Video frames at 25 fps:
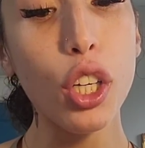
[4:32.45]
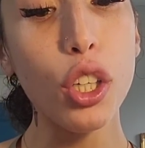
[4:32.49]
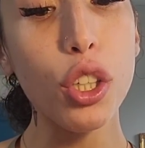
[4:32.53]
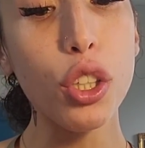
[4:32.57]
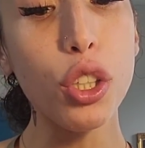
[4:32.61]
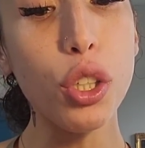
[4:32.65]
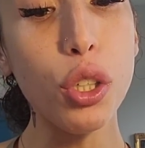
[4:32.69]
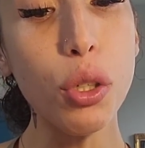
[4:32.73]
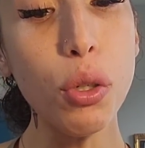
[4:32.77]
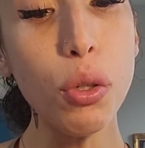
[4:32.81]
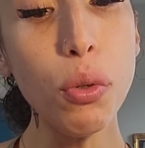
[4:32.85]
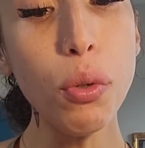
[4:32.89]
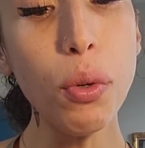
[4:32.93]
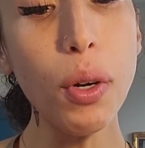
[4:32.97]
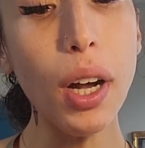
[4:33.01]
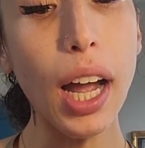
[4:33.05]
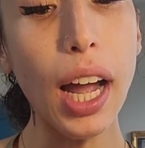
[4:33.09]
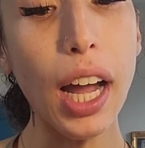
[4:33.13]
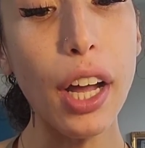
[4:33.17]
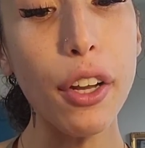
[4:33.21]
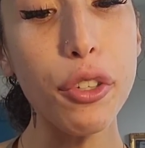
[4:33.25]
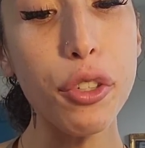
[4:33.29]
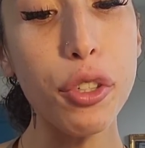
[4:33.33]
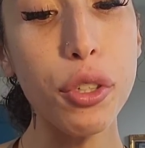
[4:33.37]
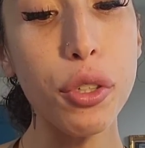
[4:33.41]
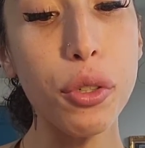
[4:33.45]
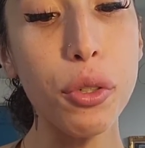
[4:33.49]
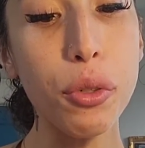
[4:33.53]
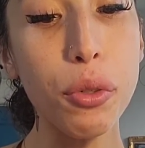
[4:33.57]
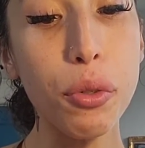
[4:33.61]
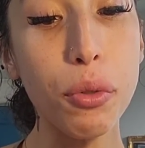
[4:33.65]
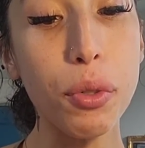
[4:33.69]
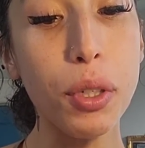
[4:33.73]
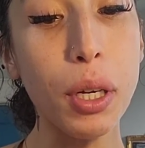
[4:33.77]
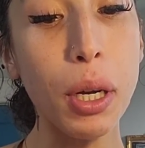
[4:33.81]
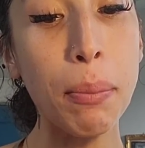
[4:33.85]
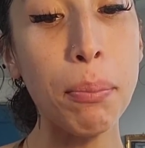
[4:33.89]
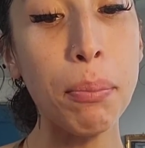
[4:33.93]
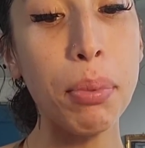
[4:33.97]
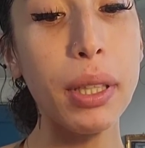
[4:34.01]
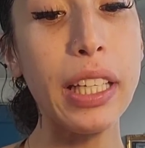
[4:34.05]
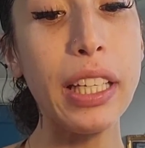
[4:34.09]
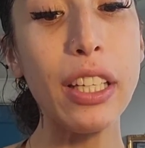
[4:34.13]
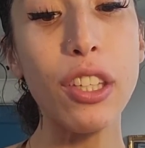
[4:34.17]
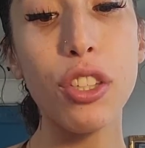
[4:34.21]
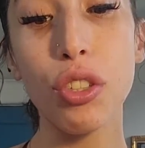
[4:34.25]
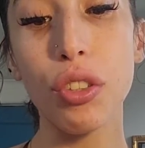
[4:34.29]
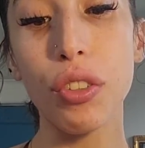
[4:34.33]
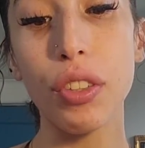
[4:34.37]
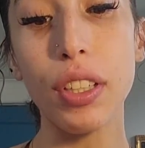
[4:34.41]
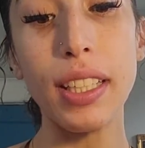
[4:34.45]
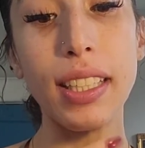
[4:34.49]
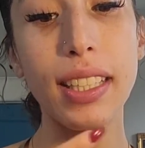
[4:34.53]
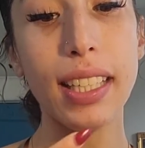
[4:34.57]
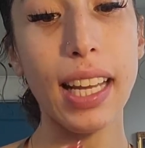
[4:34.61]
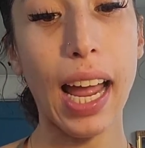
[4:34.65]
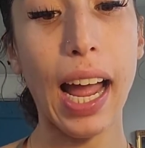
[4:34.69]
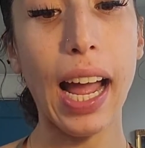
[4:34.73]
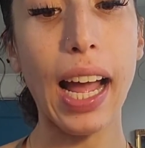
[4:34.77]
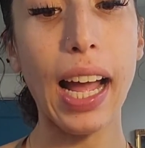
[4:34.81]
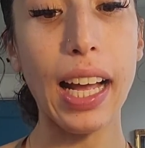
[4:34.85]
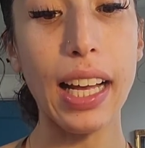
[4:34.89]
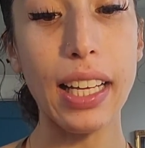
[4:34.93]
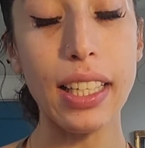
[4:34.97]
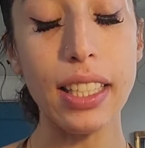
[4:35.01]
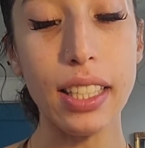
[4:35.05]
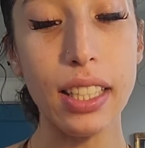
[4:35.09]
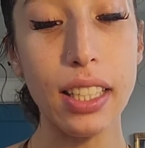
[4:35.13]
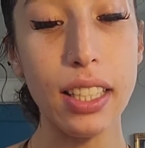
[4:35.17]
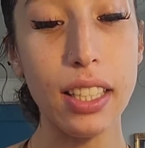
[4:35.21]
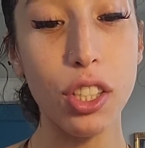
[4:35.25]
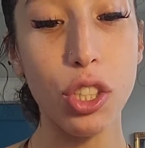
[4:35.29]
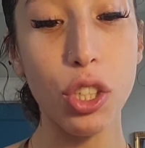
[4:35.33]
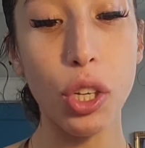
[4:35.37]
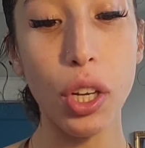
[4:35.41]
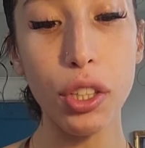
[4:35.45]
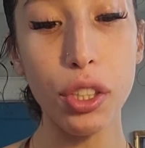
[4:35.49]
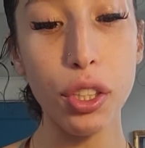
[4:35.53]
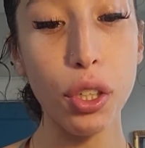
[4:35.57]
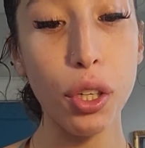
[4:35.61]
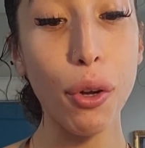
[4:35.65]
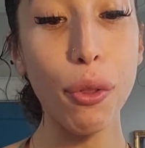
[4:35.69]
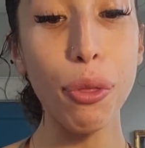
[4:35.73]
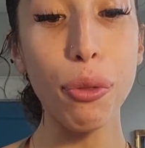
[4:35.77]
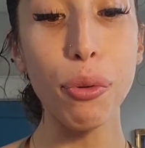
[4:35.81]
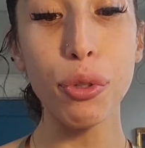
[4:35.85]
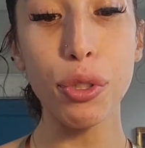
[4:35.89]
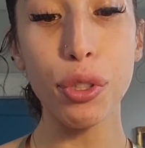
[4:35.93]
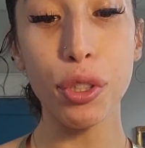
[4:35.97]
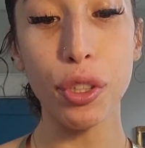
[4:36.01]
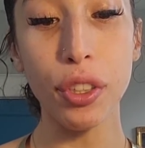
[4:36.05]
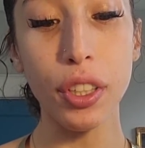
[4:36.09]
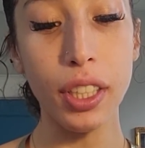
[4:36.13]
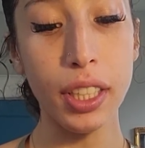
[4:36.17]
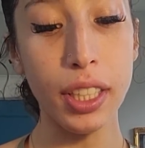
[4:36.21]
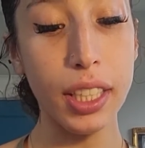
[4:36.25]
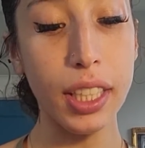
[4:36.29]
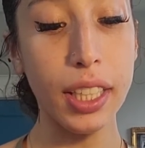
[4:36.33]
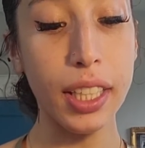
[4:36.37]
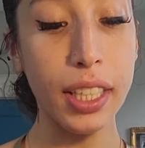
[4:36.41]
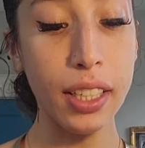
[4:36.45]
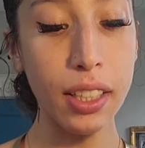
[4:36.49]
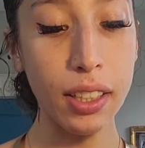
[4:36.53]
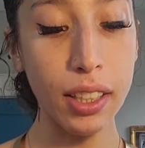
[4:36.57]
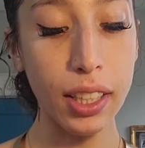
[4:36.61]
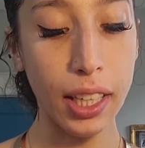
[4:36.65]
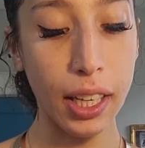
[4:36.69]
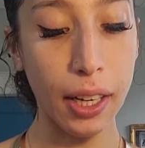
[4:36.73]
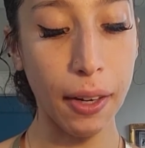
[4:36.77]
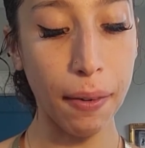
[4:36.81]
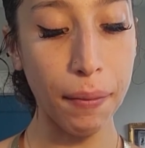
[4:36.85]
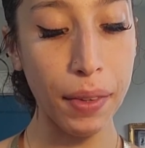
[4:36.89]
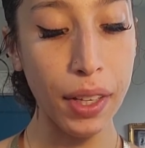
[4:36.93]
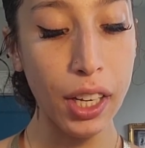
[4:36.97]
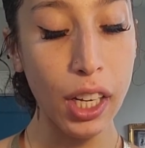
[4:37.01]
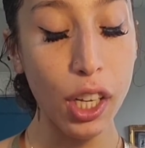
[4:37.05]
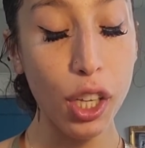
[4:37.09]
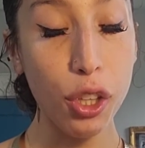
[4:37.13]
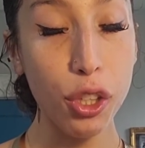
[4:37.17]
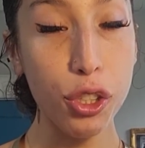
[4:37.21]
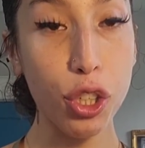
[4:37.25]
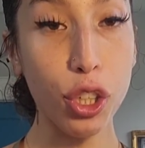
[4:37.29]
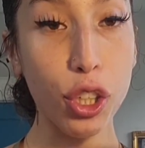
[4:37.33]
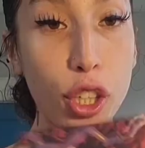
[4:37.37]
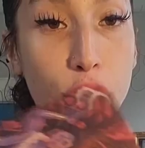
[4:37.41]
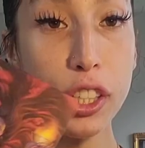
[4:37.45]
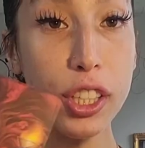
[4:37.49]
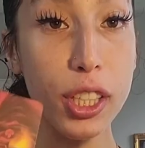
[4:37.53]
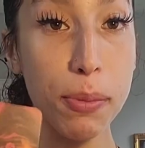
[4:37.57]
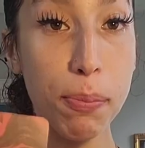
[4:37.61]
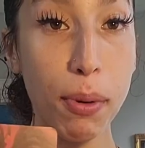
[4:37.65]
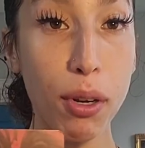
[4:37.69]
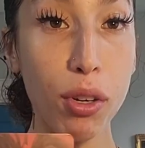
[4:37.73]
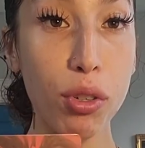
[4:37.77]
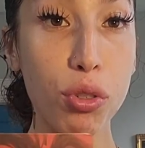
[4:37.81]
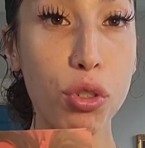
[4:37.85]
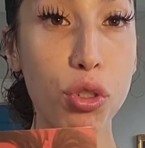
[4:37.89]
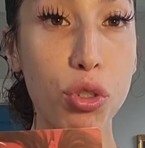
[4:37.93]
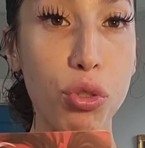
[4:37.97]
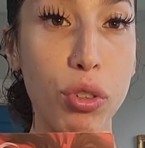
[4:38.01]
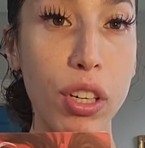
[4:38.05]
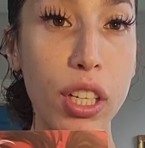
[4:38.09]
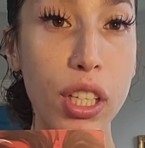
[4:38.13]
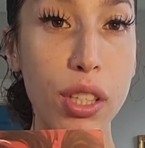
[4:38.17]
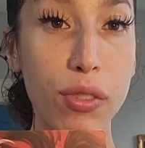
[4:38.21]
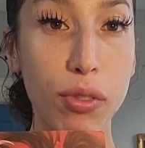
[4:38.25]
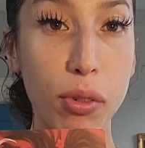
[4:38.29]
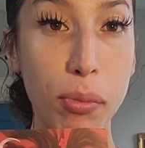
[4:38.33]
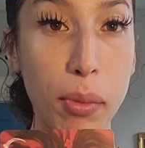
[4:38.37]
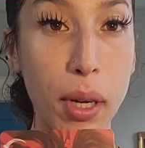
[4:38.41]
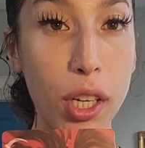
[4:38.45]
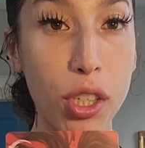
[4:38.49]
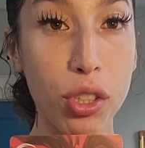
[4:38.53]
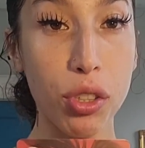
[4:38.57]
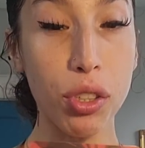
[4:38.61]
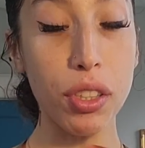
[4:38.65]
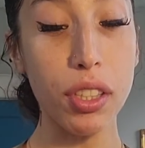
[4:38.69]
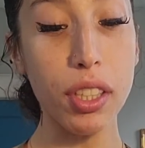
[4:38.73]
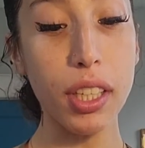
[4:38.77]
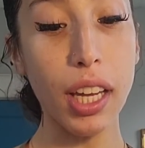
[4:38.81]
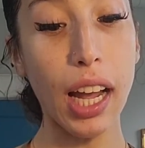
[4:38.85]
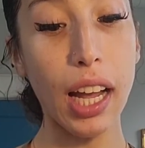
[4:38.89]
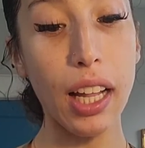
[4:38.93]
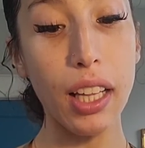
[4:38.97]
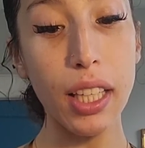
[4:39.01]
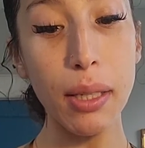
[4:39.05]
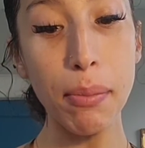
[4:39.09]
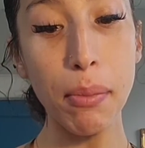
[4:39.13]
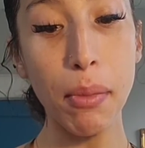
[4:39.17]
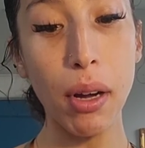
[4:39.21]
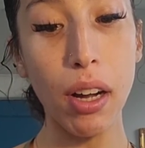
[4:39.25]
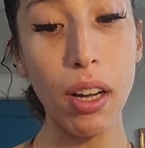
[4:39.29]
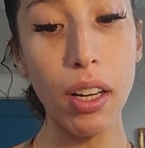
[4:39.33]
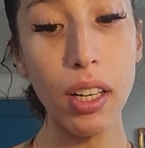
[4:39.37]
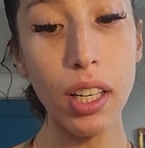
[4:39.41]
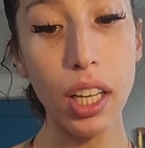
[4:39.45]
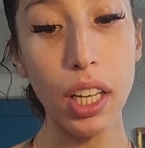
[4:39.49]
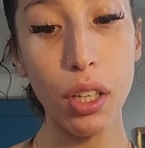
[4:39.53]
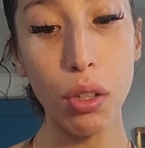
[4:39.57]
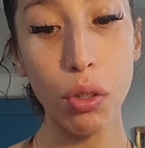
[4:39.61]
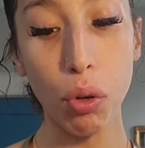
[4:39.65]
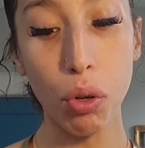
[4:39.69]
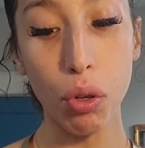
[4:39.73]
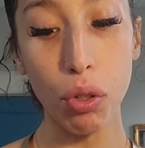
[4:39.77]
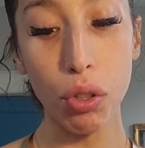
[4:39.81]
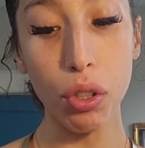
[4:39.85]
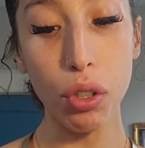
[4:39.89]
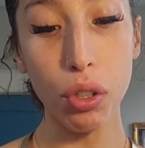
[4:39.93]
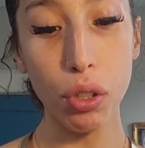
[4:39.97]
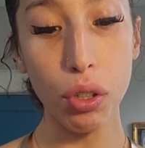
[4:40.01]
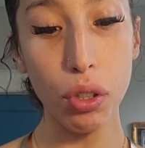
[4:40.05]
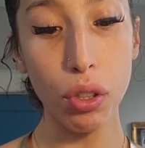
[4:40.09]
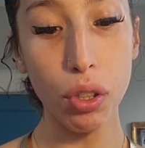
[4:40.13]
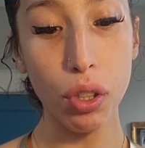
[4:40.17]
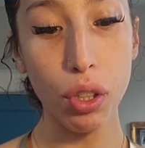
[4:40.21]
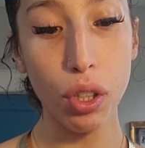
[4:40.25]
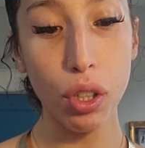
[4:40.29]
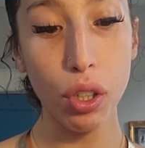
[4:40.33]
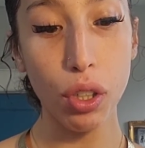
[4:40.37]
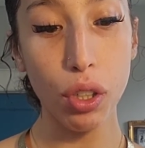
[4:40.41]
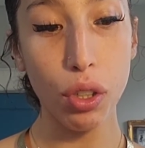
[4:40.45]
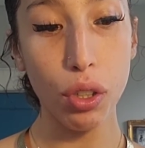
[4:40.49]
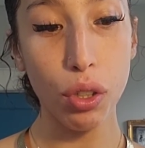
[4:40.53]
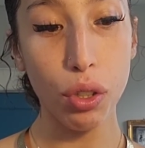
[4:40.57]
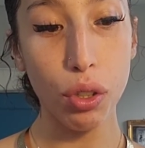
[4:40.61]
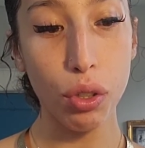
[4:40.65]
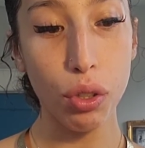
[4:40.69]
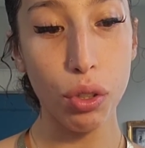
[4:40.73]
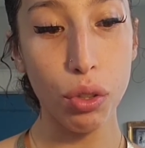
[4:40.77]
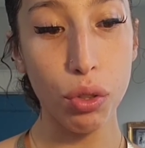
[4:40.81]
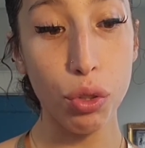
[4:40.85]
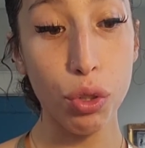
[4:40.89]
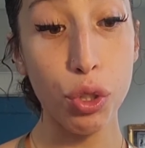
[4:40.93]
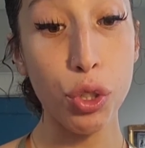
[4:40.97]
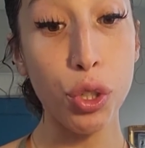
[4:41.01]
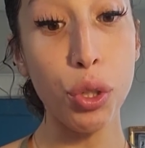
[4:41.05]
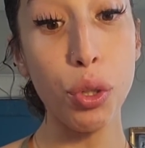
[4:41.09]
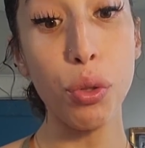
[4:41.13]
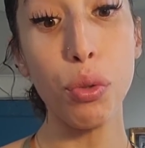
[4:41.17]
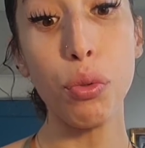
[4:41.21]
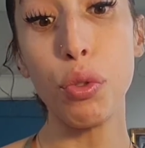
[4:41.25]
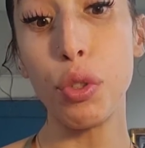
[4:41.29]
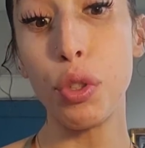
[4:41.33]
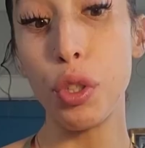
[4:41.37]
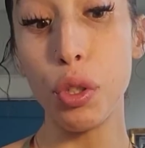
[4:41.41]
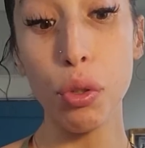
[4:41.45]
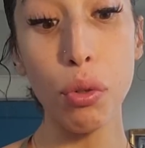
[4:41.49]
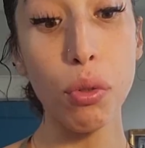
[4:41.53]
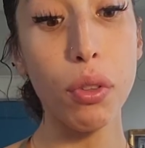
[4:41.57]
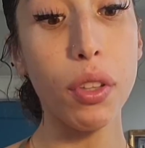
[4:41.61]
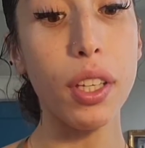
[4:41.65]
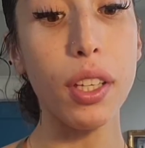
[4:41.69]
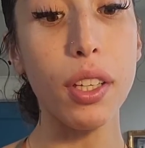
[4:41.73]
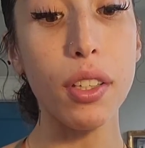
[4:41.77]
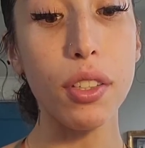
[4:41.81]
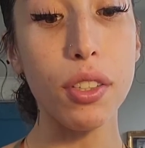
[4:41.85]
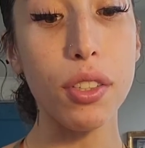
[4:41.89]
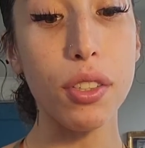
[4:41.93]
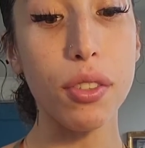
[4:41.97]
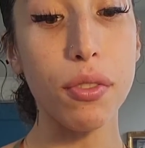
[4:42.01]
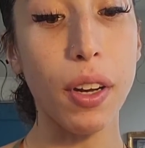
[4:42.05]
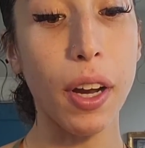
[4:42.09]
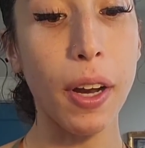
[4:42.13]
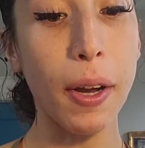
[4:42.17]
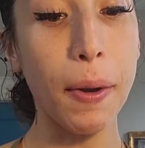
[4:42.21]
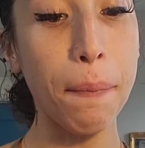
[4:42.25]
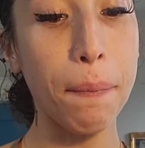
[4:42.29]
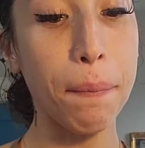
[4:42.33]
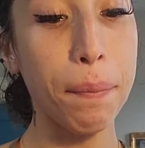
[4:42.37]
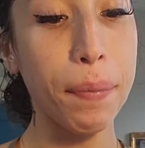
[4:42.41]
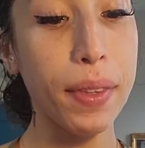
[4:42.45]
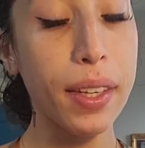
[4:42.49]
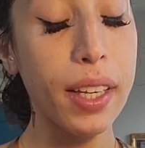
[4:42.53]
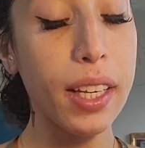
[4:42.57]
You had to complete certain tasks. You had to go through certain healing, certain spiritual transformations, Kalima, in order to do this, right?